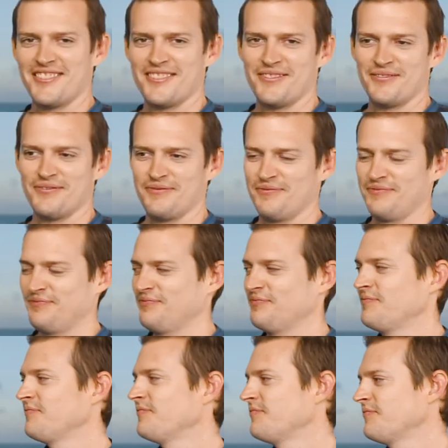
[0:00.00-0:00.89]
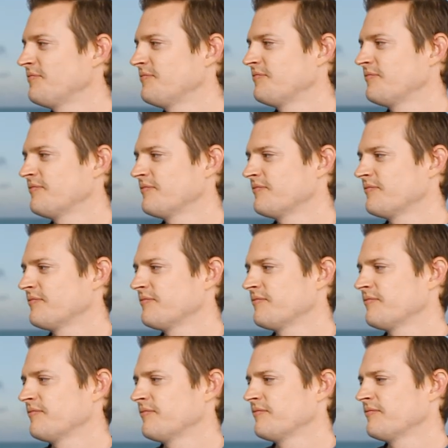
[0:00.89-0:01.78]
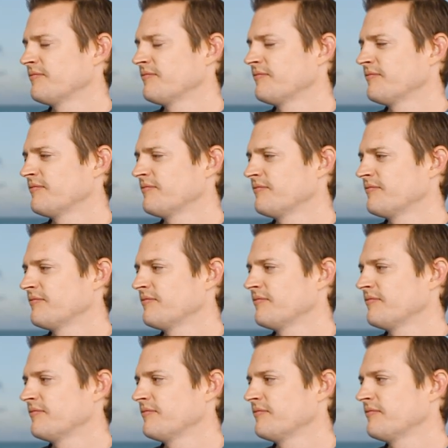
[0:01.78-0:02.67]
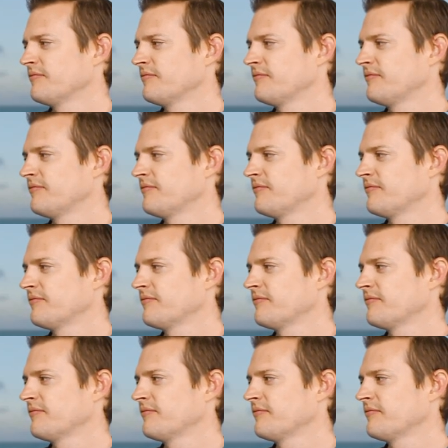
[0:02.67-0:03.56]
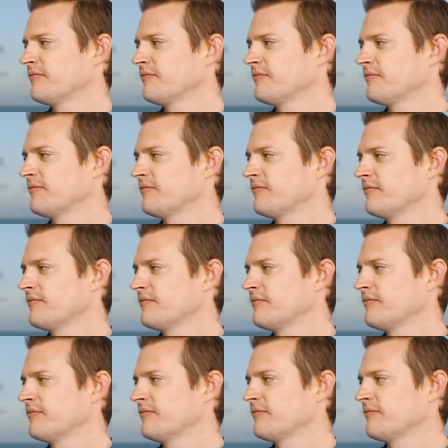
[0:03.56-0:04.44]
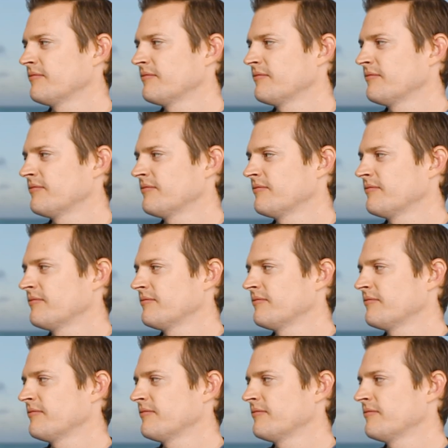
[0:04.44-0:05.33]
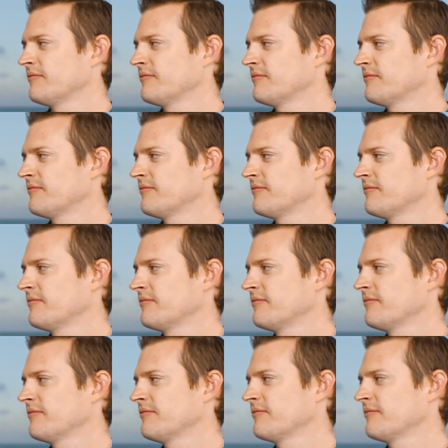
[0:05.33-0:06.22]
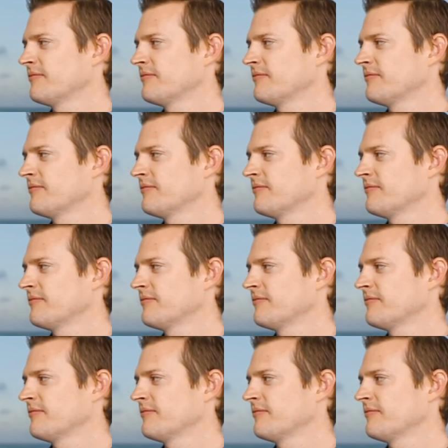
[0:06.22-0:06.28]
The person shown says nothing.